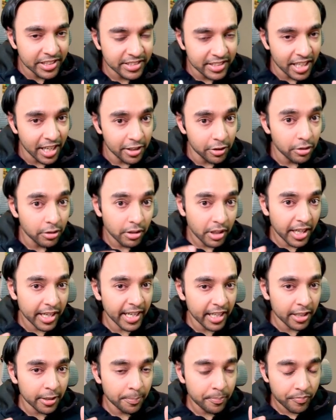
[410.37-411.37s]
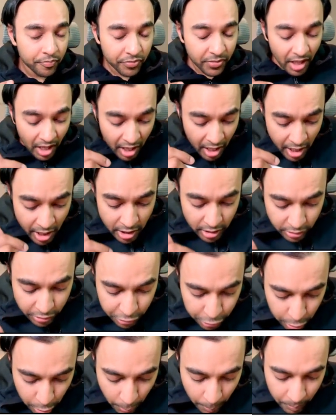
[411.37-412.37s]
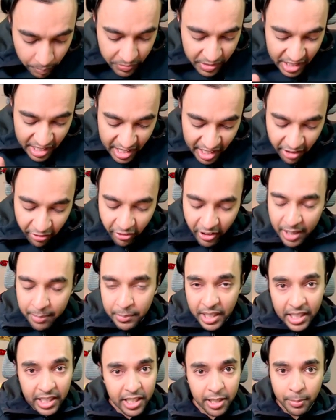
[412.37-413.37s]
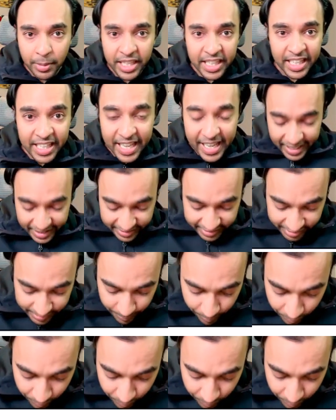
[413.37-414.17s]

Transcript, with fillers: scenario, correct? So if I am incrementing x,